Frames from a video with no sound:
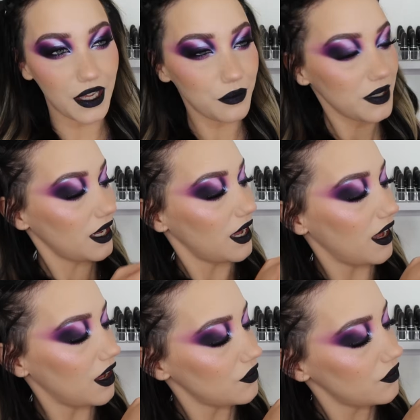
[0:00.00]
Then we
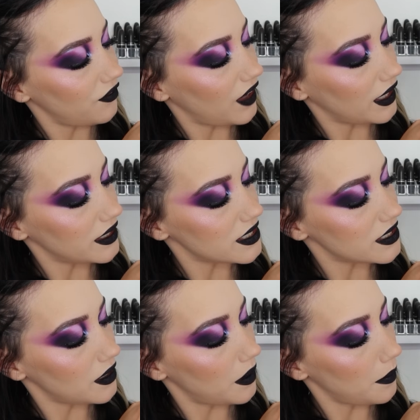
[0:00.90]
have
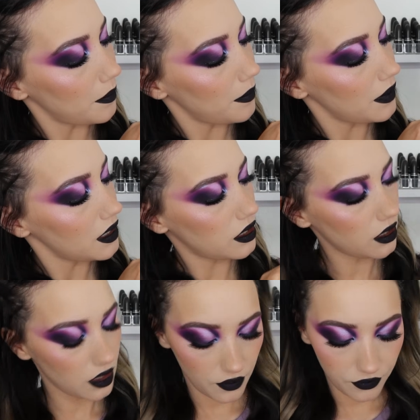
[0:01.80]
Phantom.
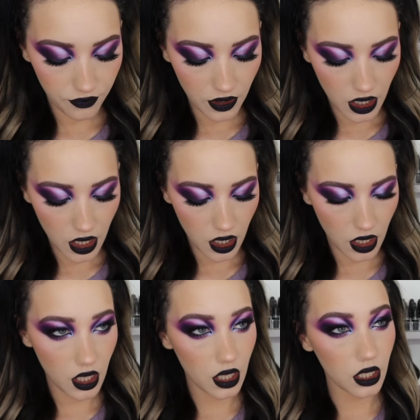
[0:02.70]
The
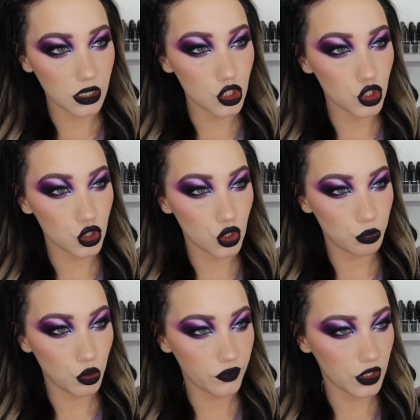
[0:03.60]

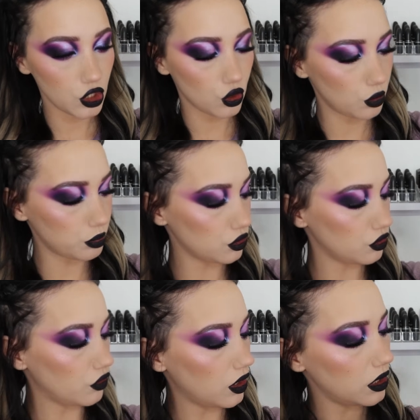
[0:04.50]
Phantom of the
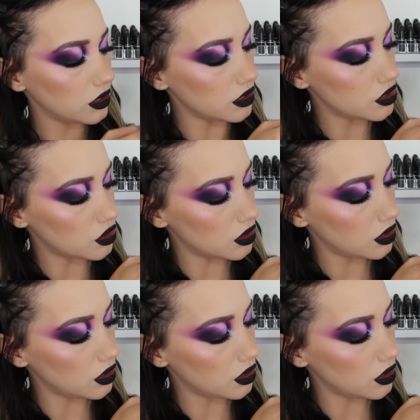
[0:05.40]
Opera is